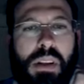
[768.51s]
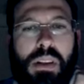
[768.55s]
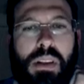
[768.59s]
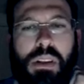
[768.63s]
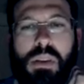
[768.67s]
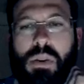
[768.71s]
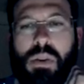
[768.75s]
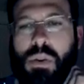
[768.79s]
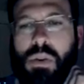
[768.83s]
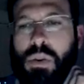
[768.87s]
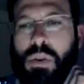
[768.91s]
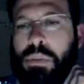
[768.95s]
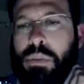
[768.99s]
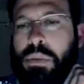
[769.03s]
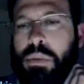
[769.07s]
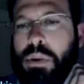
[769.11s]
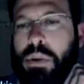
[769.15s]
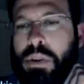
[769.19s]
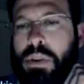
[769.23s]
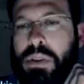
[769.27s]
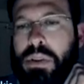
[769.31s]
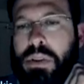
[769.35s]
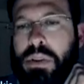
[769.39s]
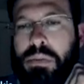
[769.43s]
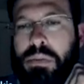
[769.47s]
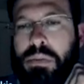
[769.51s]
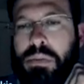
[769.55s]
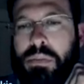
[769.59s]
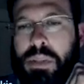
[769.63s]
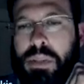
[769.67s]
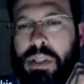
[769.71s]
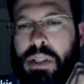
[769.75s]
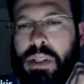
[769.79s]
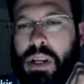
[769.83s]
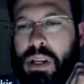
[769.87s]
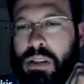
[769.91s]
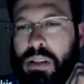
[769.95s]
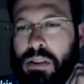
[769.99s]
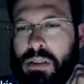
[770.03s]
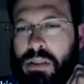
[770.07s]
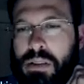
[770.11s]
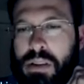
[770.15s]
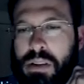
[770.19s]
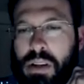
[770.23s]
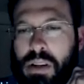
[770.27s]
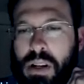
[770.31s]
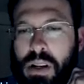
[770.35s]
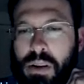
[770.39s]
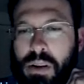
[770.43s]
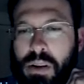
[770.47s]
old bird detectors,
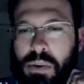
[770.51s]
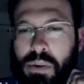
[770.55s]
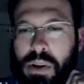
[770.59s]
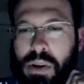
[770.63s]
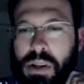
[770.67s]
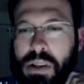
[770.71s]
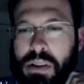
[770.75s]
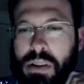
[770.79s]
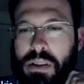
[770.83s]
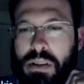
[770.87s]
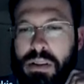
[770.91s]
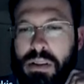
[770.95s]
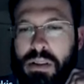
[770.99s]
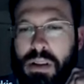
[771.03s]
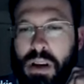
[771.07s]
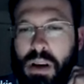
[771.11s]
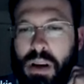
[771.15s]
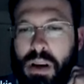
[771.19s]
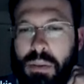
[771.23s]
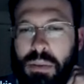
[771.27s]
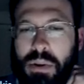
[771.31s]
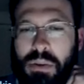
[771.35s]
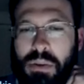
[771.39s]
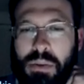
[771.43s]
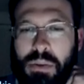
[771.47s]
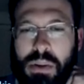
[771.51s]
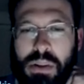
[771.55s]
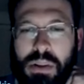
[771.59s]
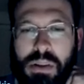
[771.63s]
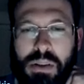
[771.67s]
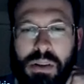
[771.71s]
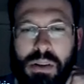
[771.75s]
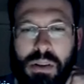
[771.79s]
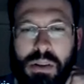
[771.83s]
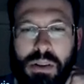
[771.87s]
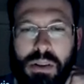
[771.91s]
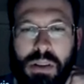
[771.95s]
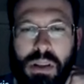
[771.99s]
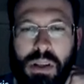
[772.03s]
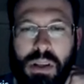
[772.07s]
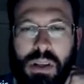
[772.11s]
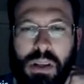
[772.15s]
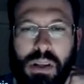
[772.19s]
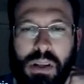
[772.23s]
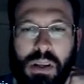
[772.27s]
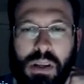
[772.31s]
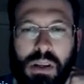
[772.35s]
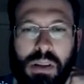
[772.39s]
and I don't want to stop and restart the